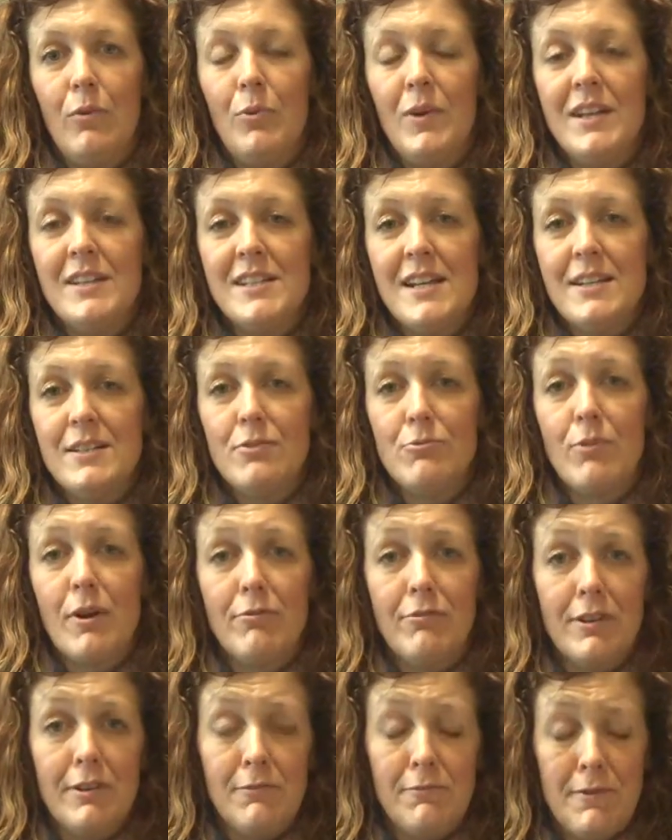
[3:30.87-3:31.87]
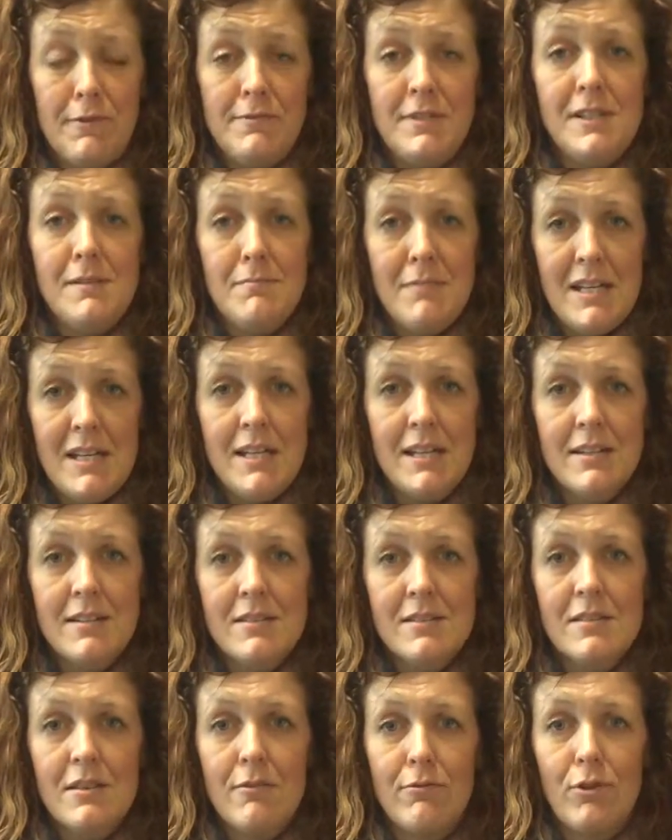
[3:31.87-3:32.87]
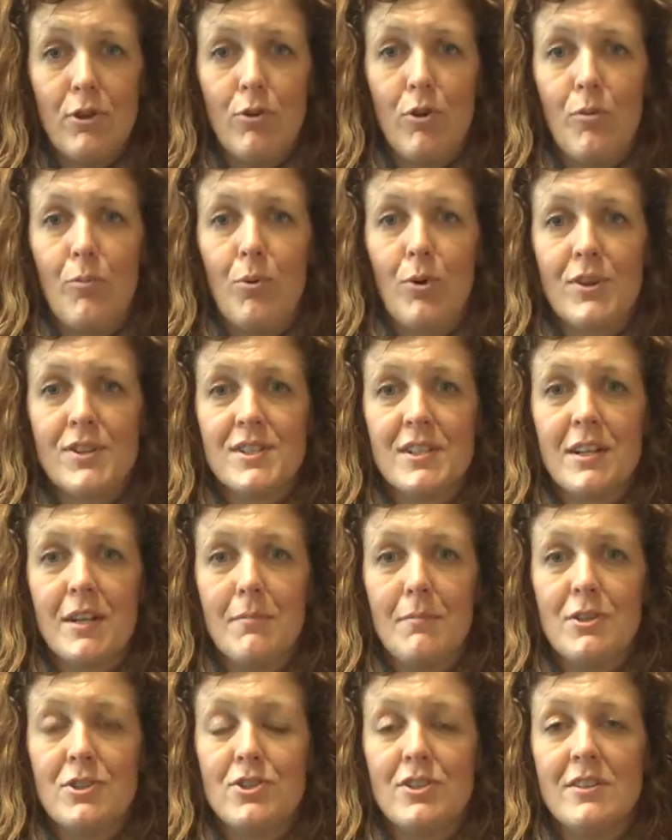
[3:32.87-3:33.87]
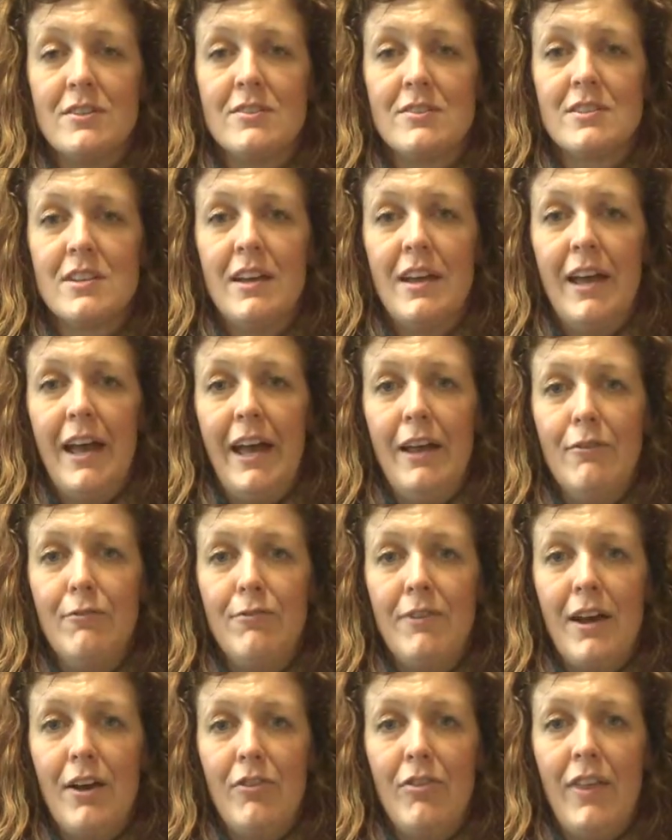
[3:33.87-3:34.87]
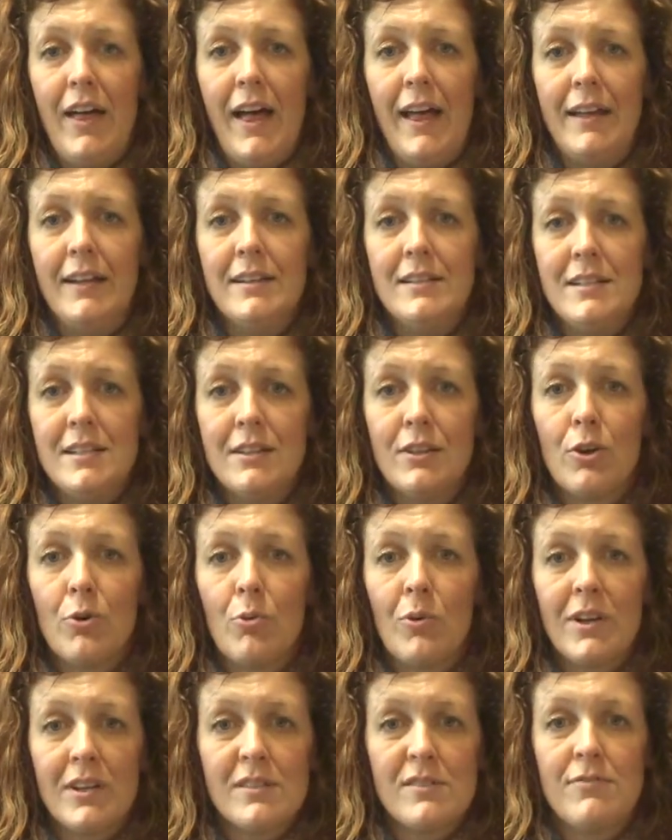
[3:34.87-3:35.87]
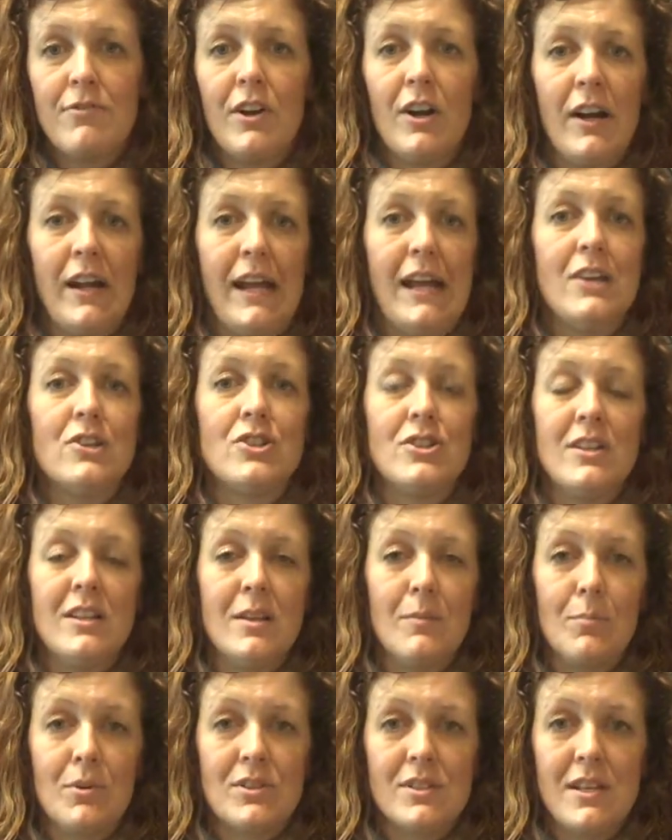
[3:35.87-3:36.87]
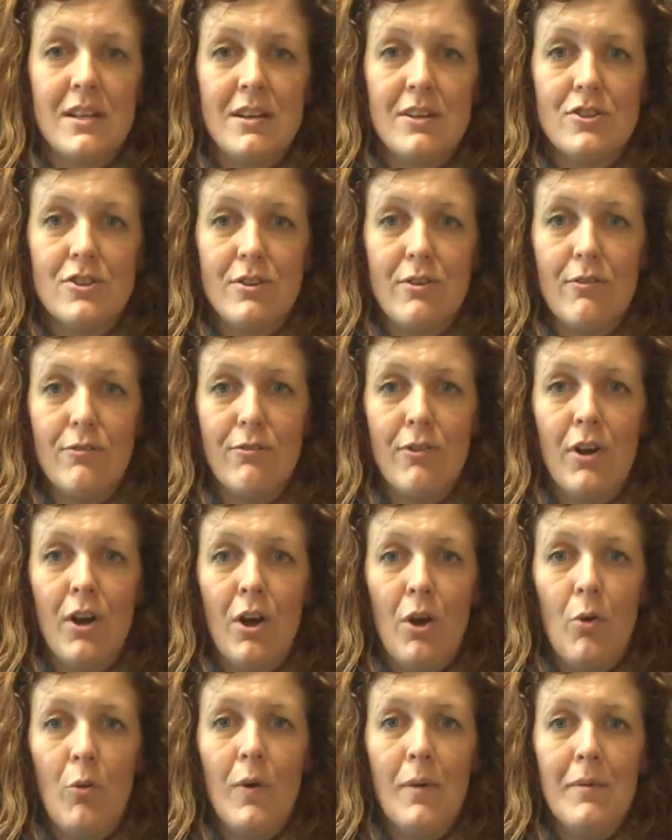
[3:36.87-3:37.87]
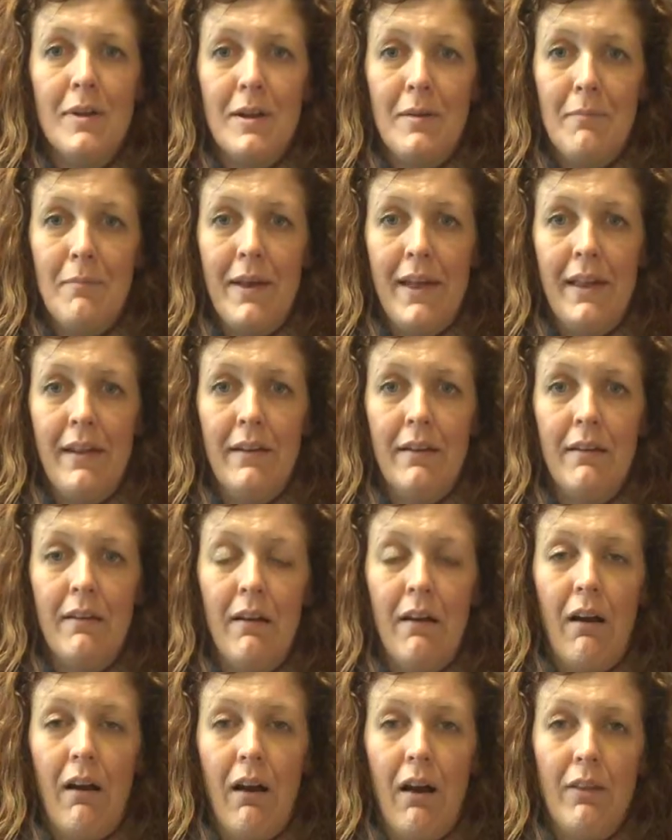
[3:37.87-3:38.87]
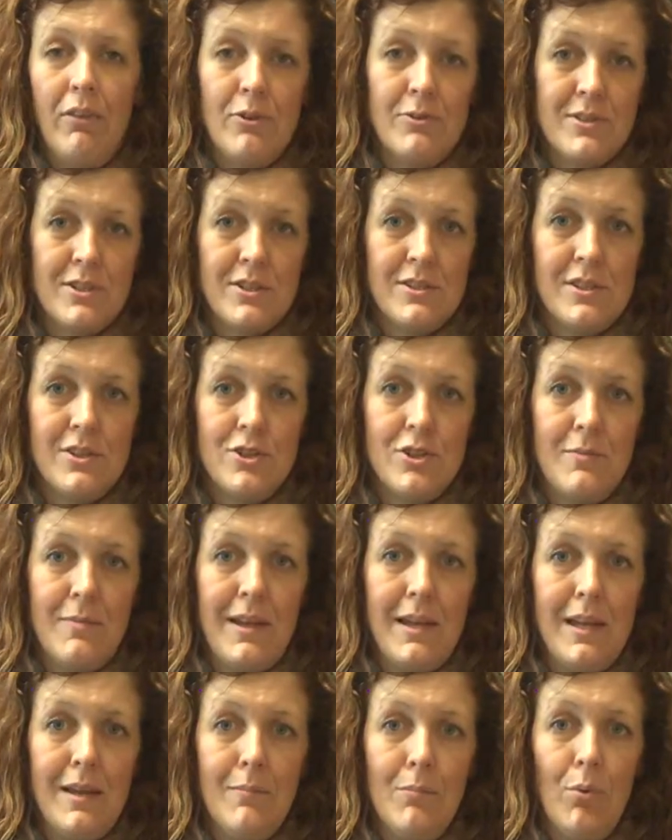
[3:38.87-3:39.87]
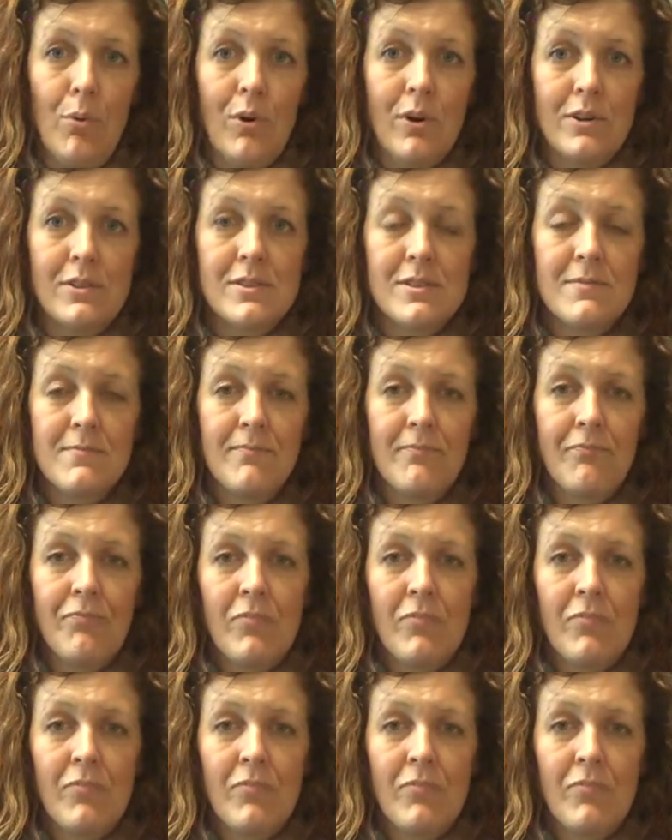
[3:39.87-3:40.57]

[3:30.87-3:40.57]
We attended roughly 50 meetings of local boards and commissions and found that indeed there was variation in the percentage of women and men on those decision-making boards.